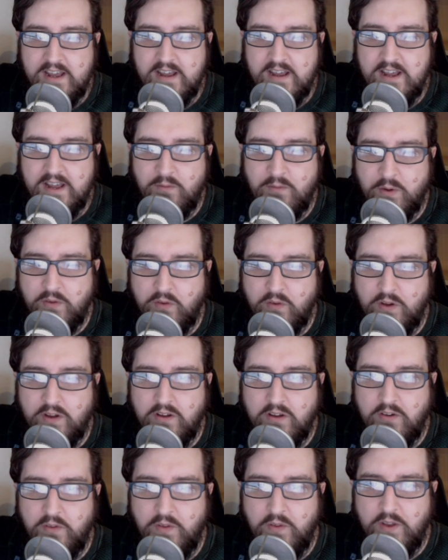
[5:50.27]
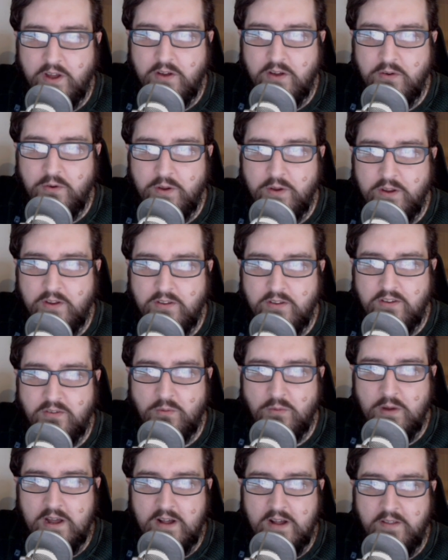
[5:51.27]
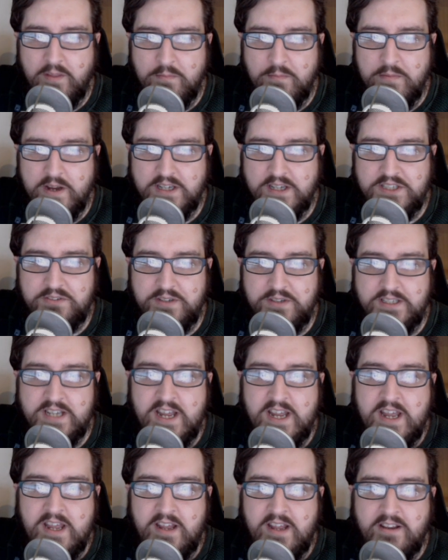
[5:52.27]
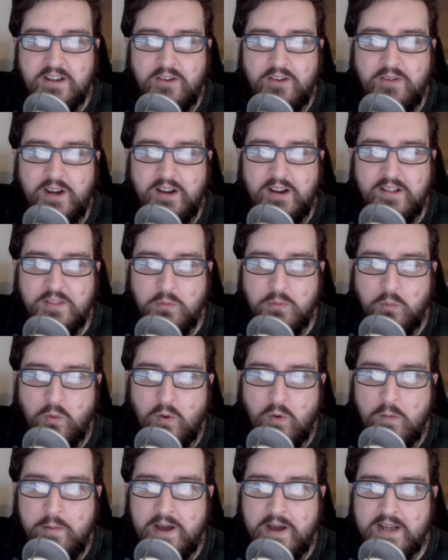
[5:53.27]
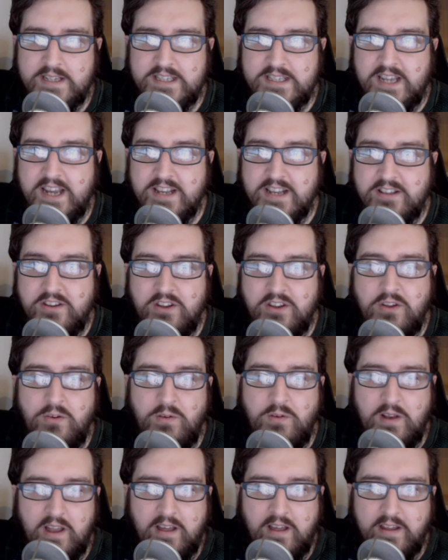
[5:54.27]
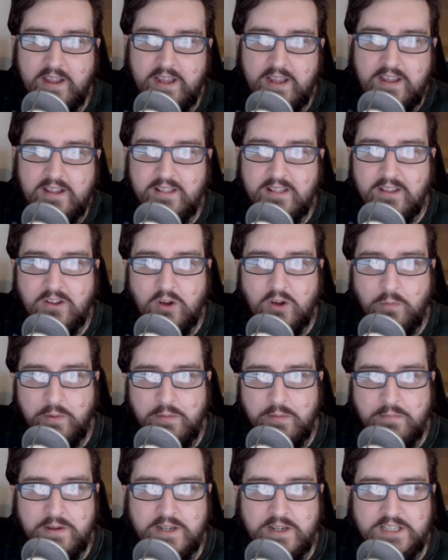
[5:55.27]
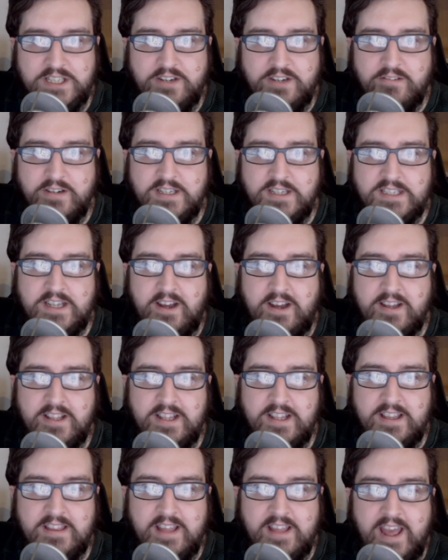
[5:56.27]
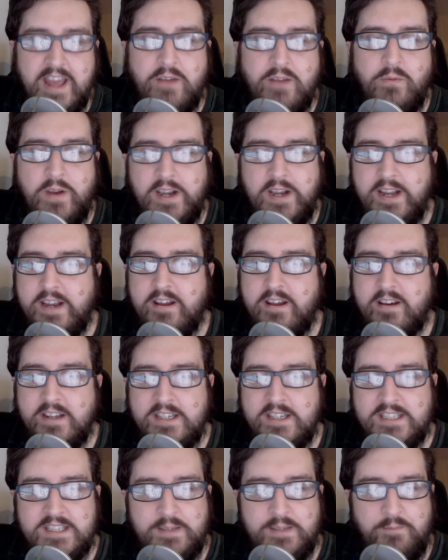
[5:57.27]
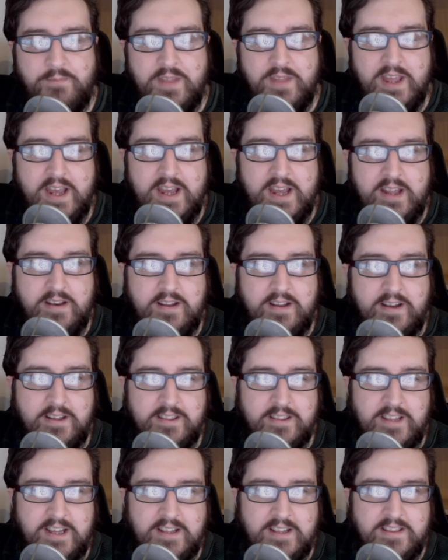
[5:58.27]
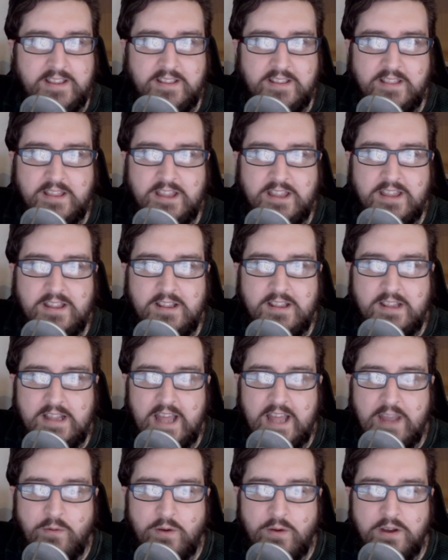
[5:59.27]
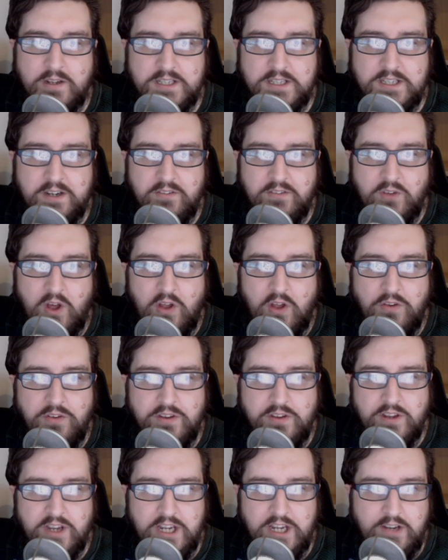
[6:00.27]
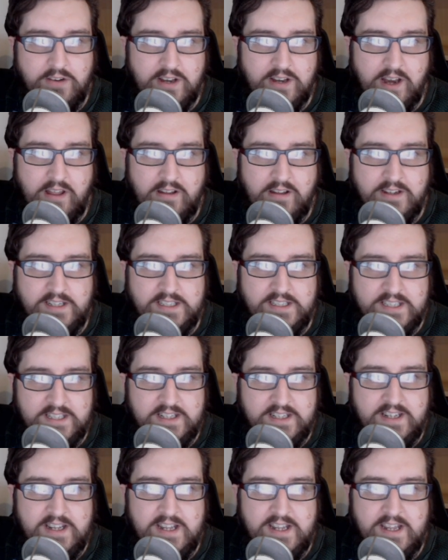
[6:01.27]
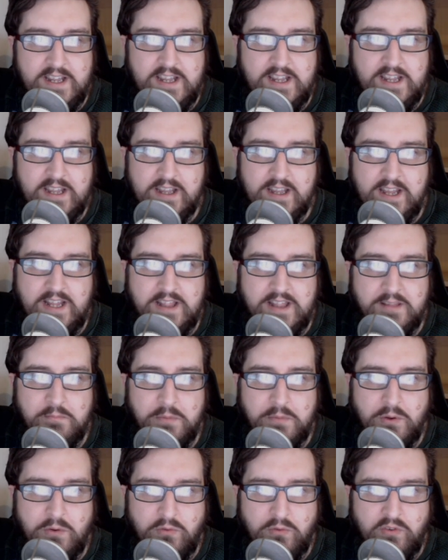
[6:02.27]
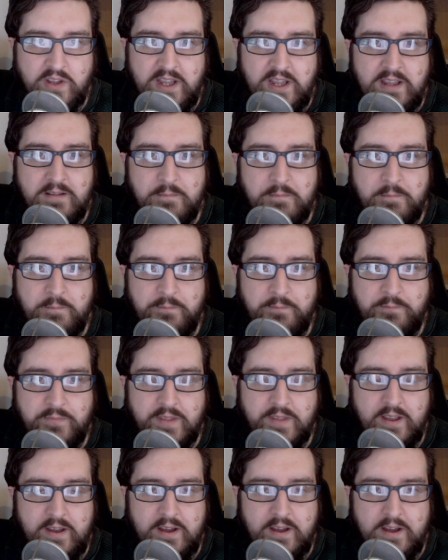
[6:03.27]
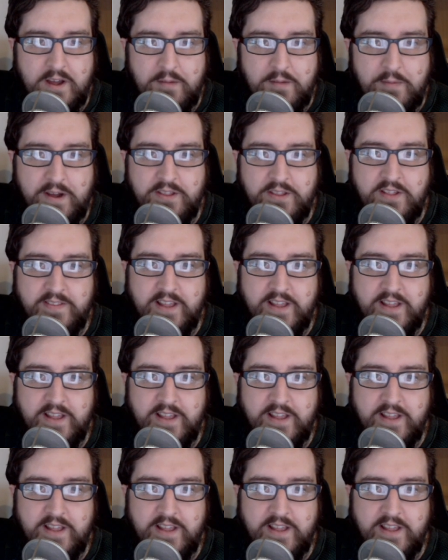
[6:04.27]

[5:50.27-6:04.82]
What I've got, ogres as well, the mercenaries. Don't really like the warbats. I do like the goblin mercenaries. I think they're really nice, and I think they were sort of underutilized in the movie. I think they